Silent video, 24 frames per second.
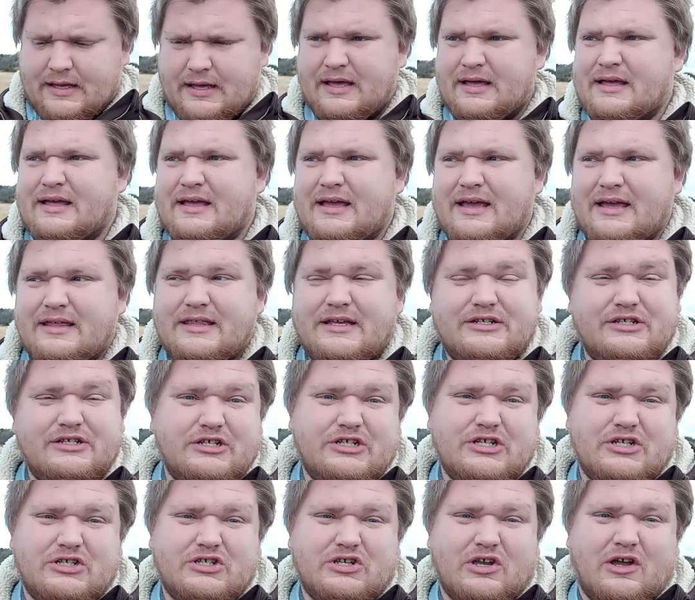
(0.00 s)
And this is
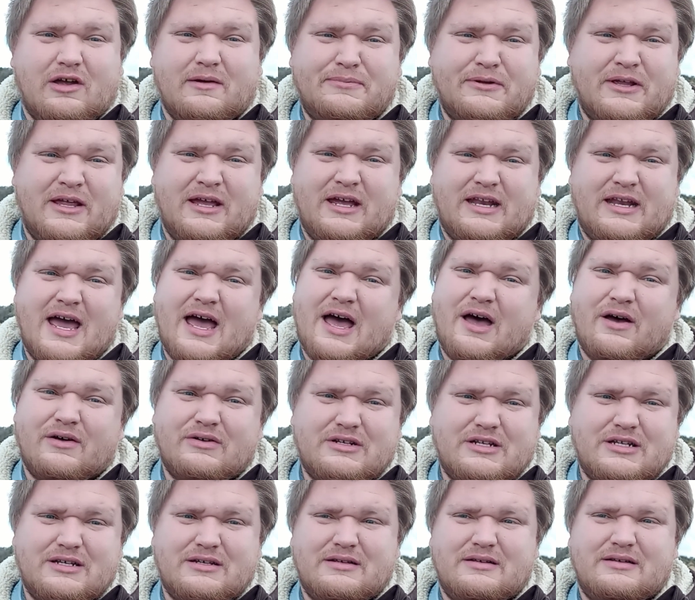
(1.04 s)
just all played out.
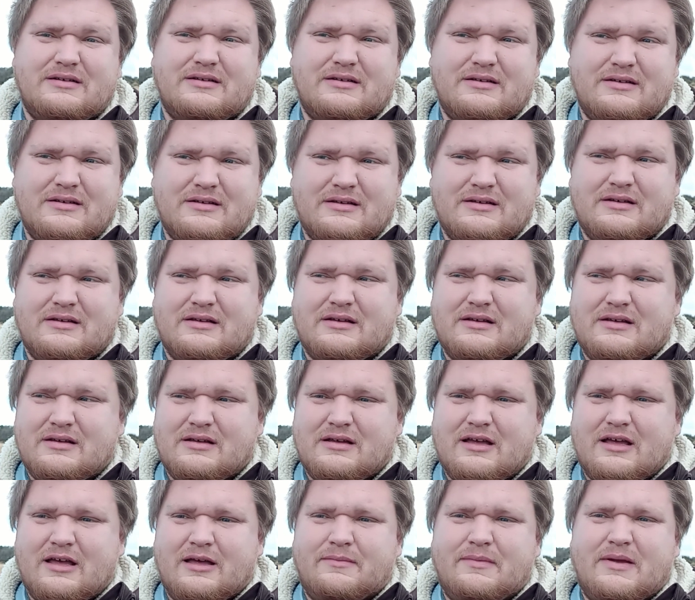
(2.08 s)

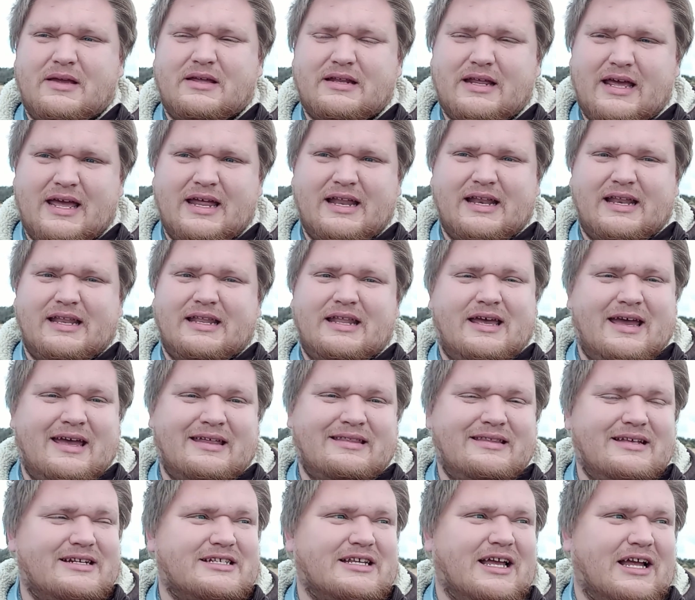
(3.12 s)
I mean, and, and
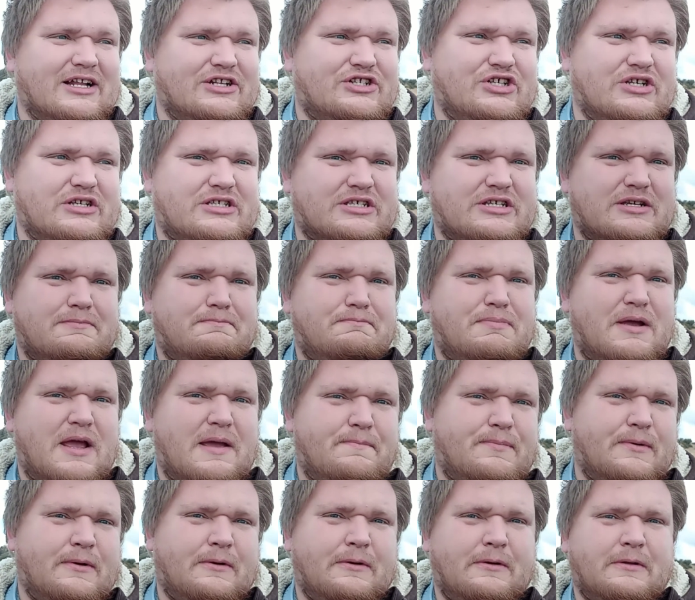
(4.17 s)
it's not just
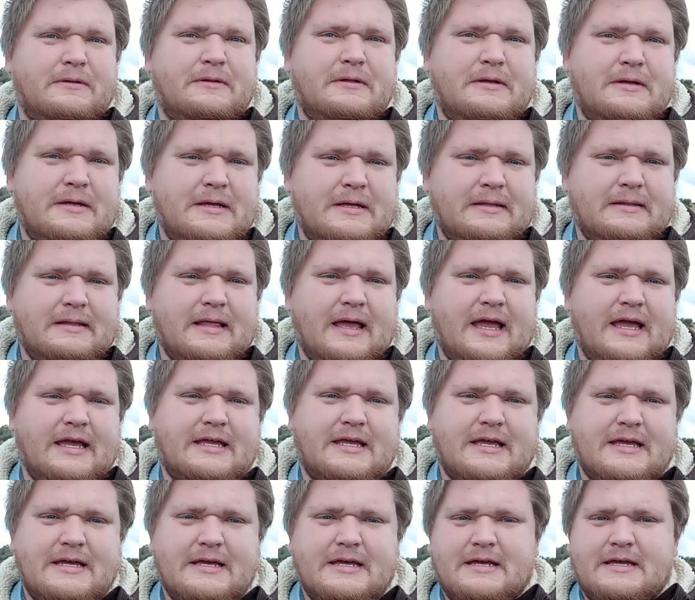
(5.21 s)
people like
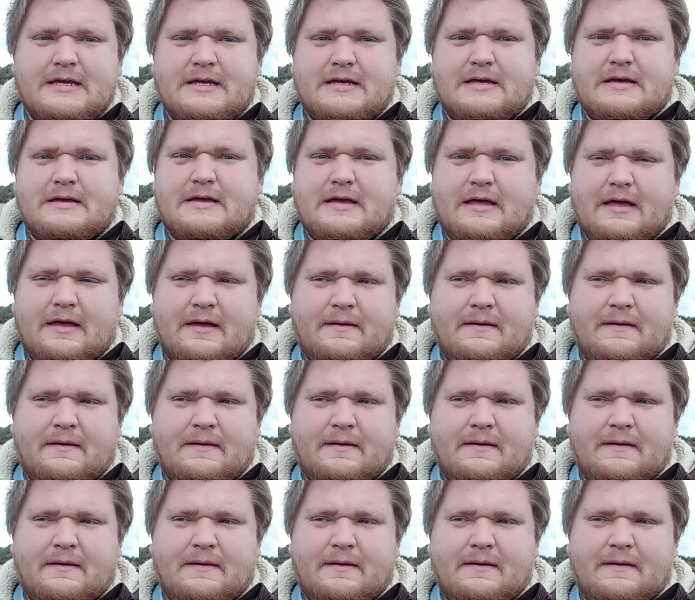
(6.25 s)
uh,